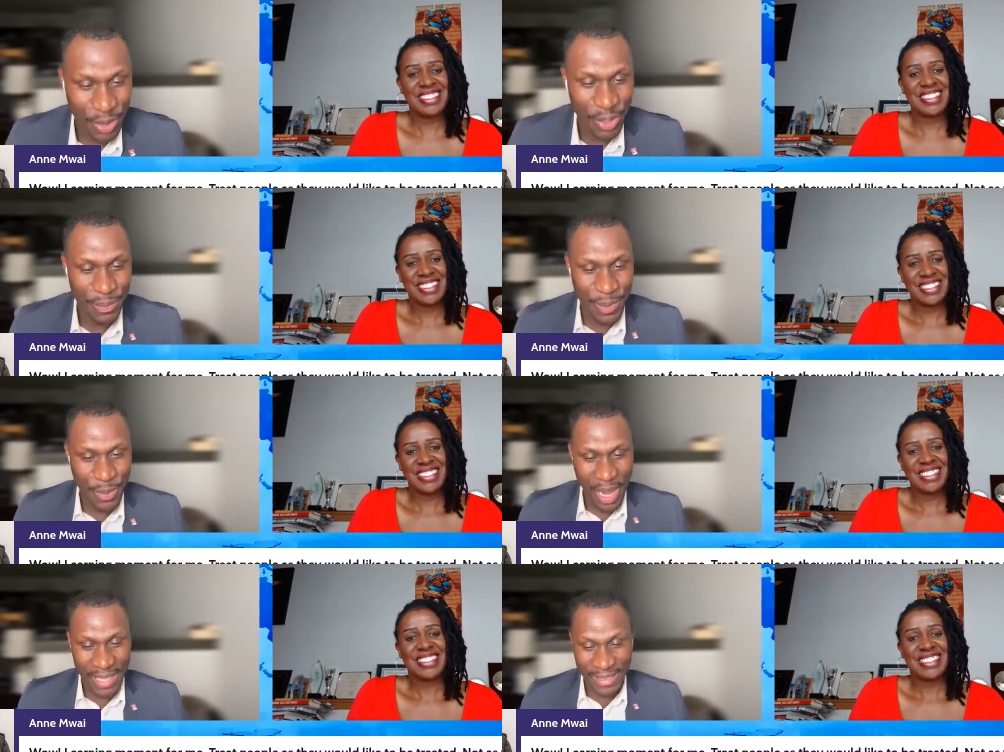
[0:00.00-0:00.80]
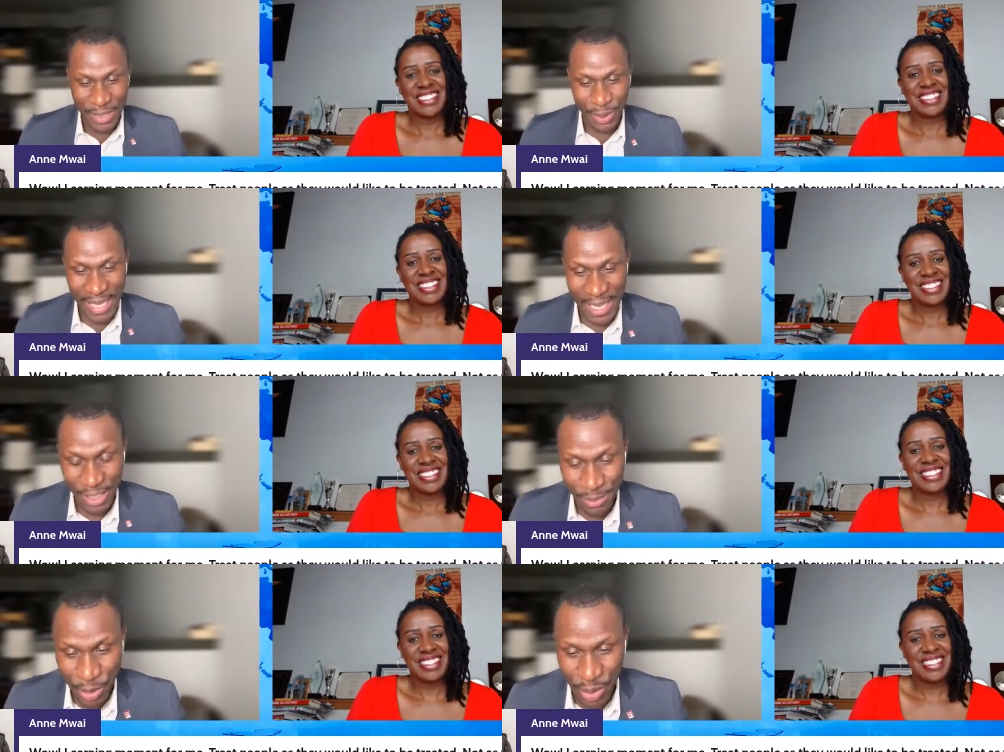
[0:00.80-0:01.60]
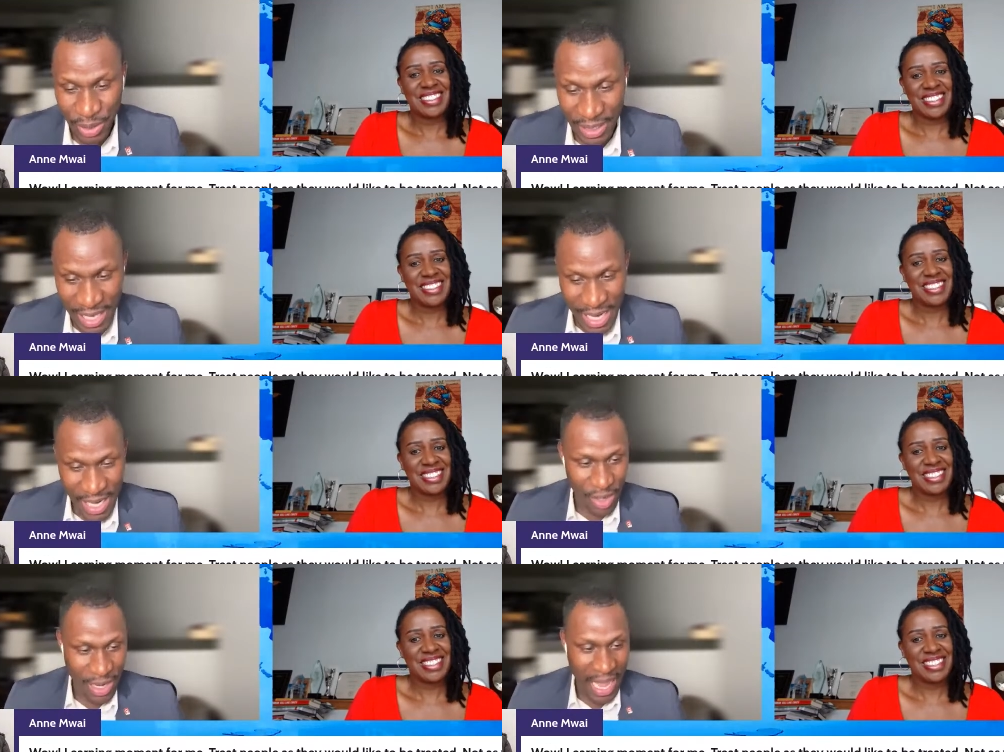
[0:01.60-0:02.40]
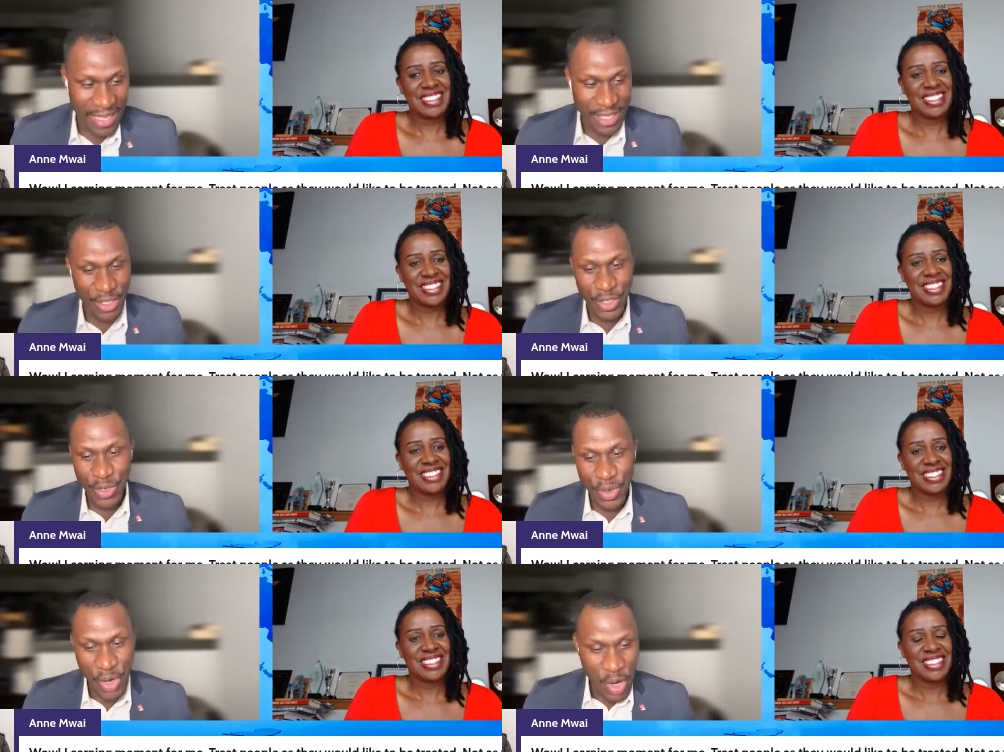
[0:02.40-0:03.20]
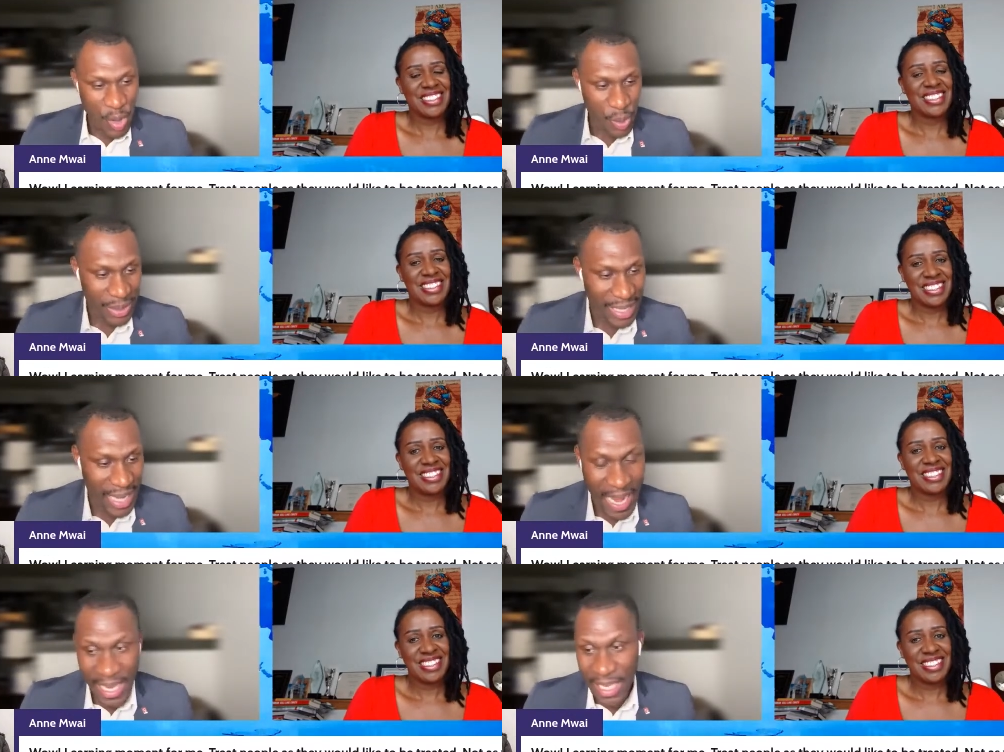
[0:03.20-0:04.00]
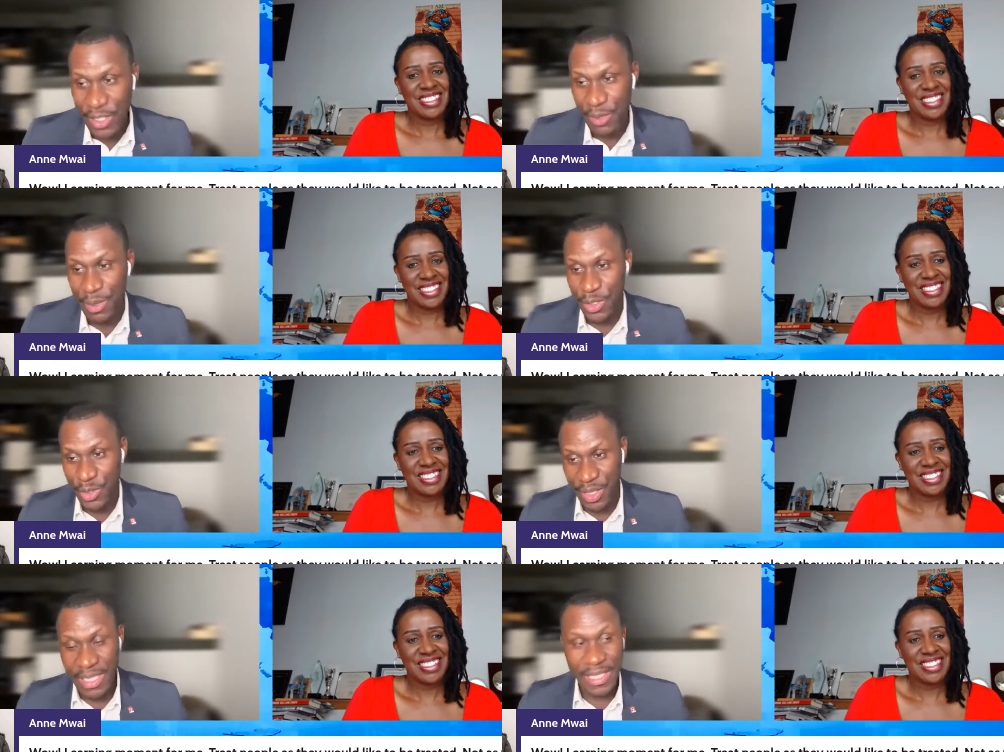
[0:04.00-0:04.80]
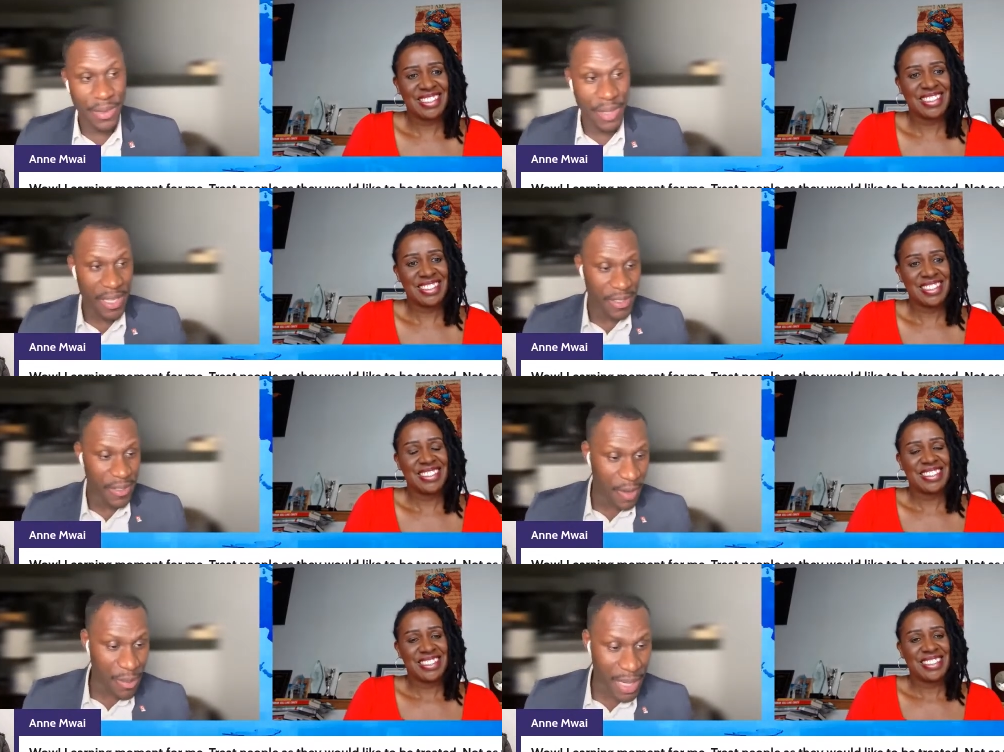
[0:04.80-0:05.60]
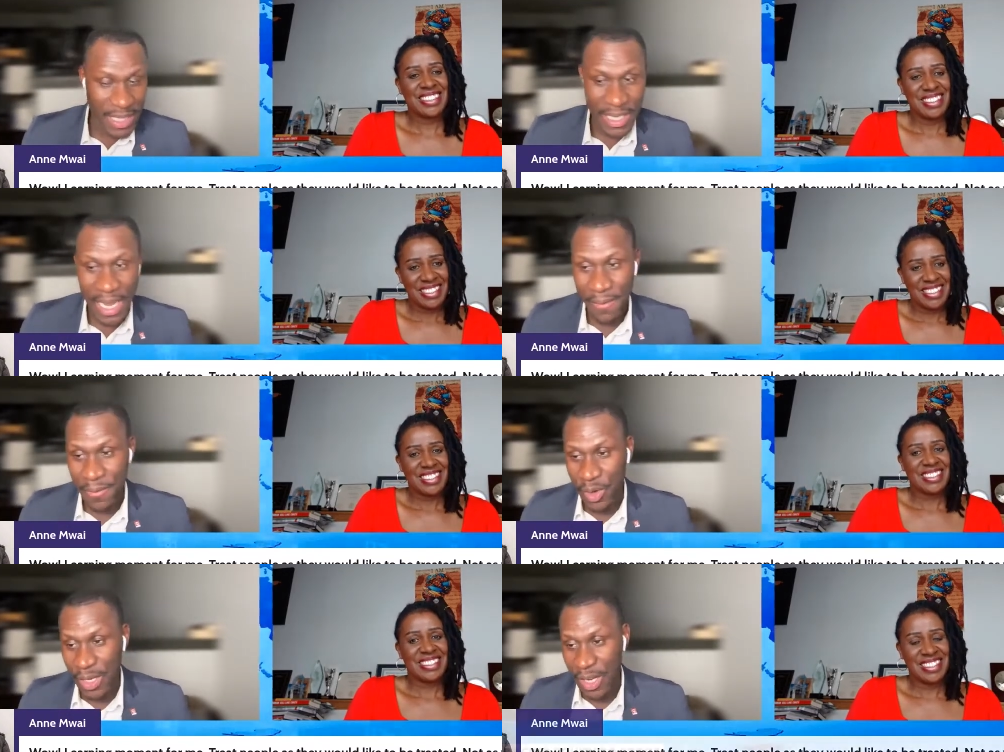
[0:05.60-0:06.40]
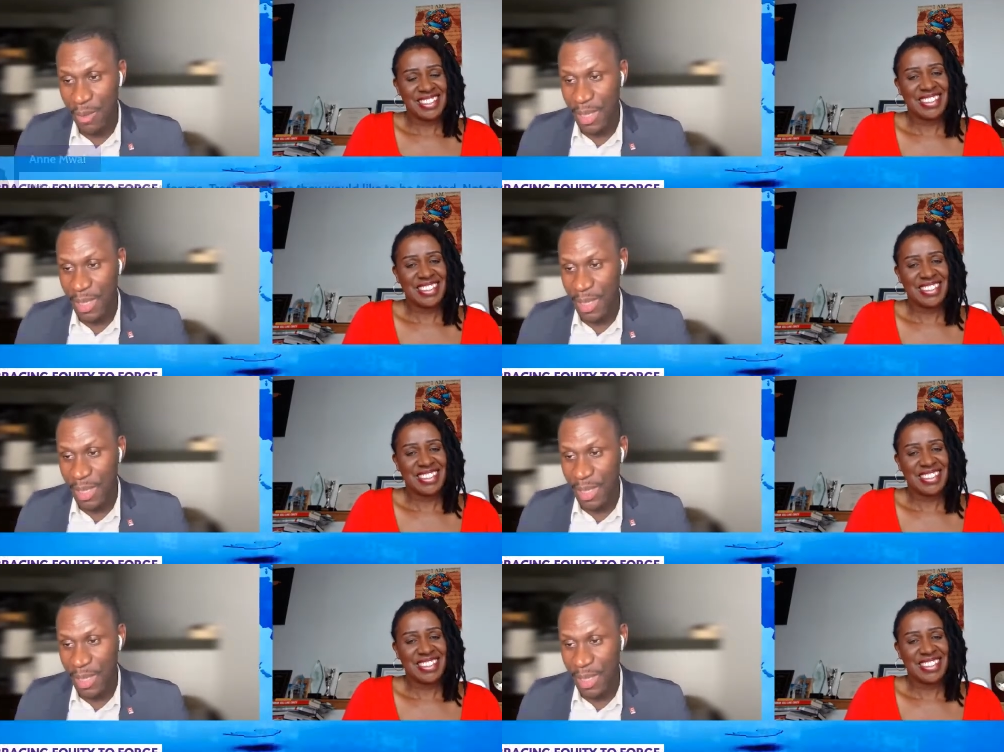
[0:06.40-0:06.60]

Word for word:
Speaker 1: Treat people as they would like to be treated, not as you would like to be treated. Thank you so very much uh, for the